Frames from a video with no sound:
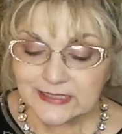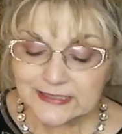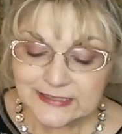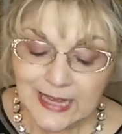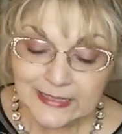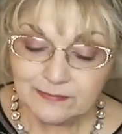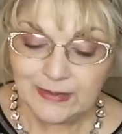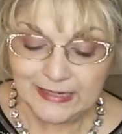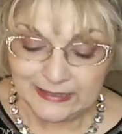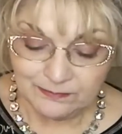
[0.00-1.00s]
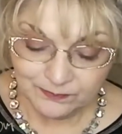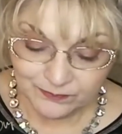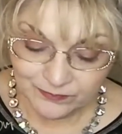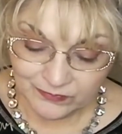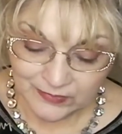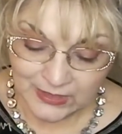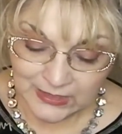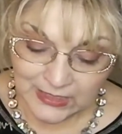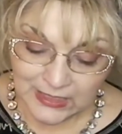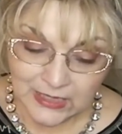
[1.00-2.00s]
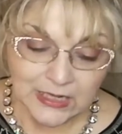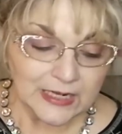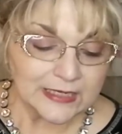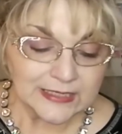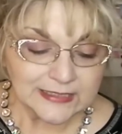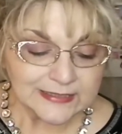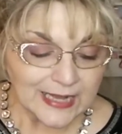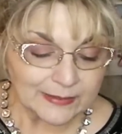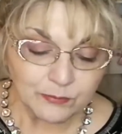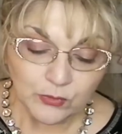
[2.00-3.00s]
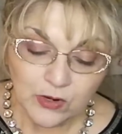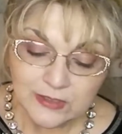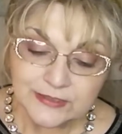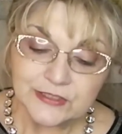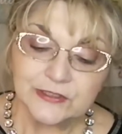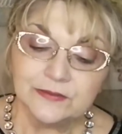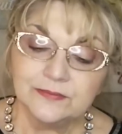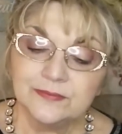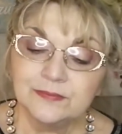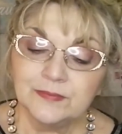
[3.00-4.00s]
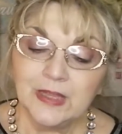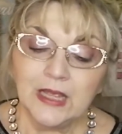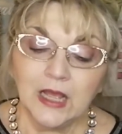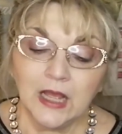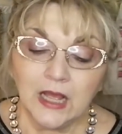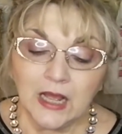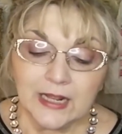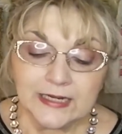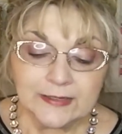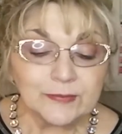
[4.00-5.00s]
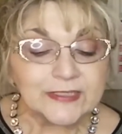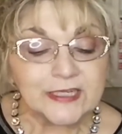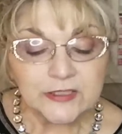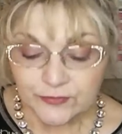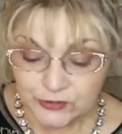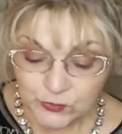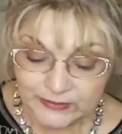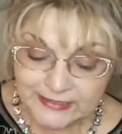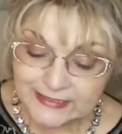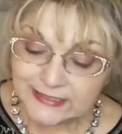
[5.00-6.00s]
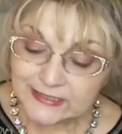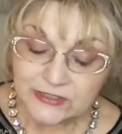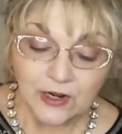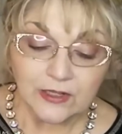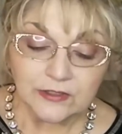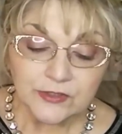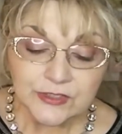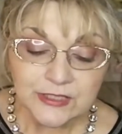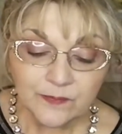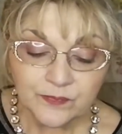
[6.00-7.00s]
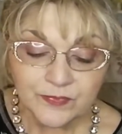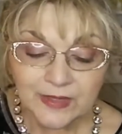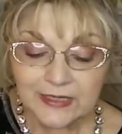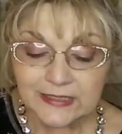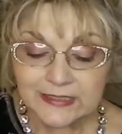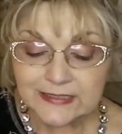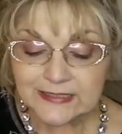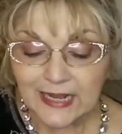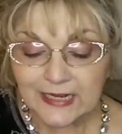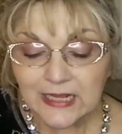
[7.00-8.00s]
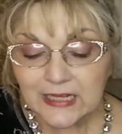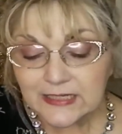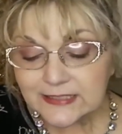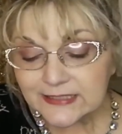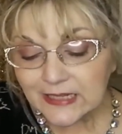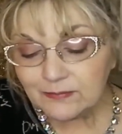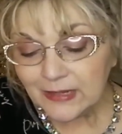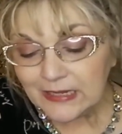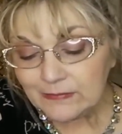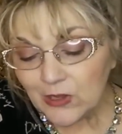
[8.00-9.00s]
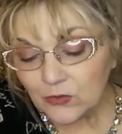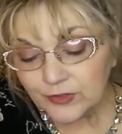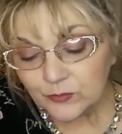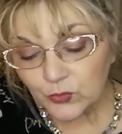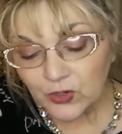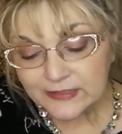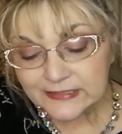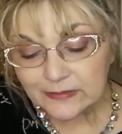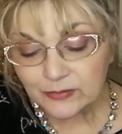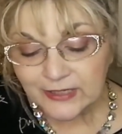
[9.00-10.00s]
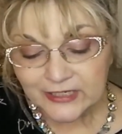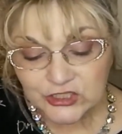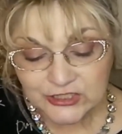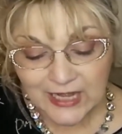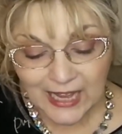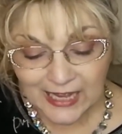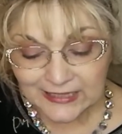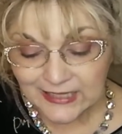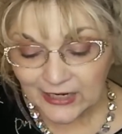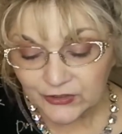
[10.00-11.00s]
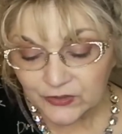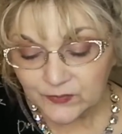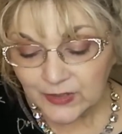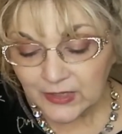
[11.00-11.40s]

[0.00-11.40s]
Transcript: Sunbeam. It is a bronzer. It, retails for $26. It is a Sunbeam Golden Bronze Complexion Highlighter.